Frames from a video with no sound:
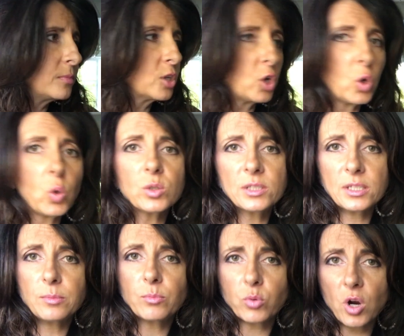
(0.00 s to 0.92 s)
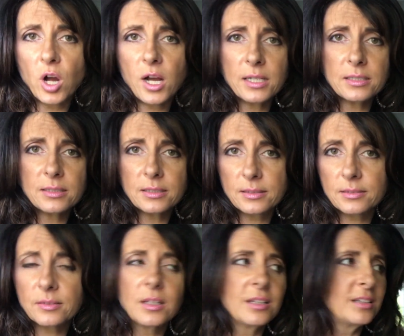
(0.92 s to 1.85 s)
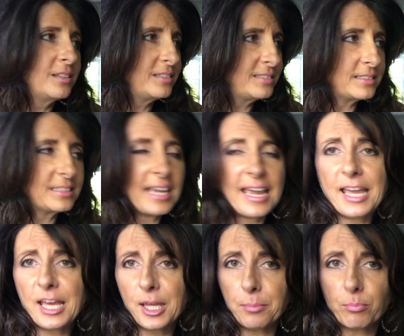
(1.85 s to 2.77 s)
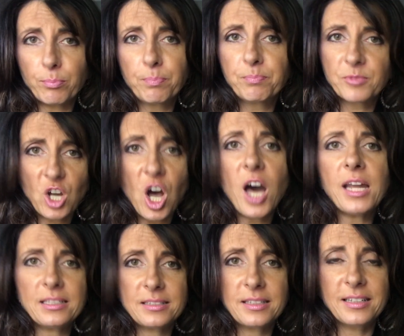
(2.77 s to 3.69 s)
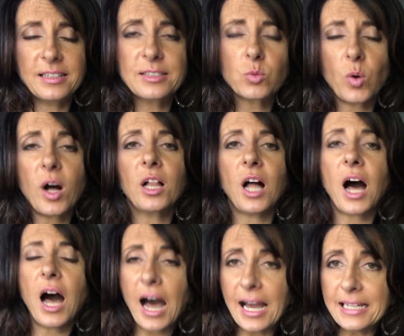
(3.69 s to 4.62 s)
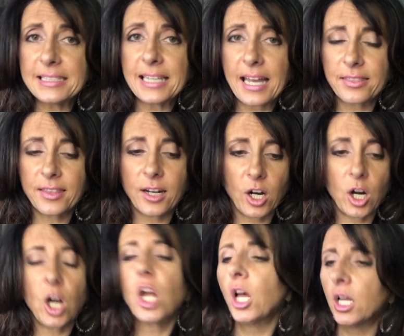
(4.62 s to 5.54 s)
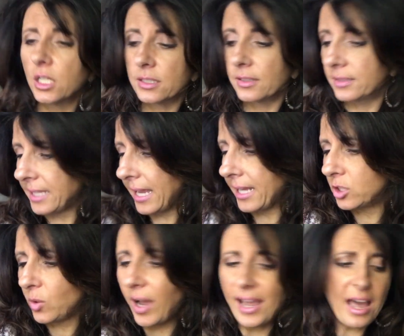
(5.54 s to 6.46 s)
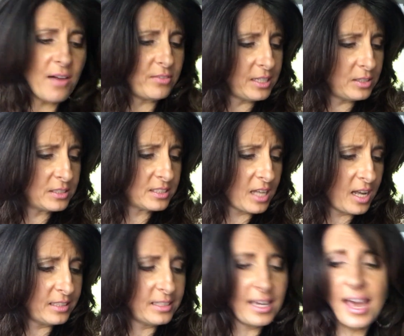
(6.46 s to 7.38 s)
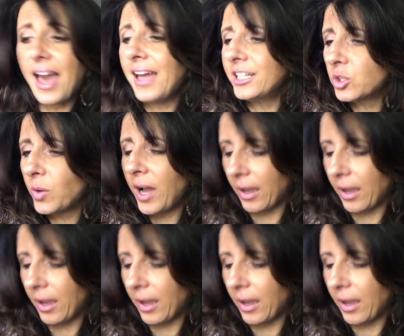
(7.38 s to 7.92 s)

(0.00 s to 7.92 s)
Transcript: golden bronze tan goddesses while I sat there saying, do I have any sun yet? Do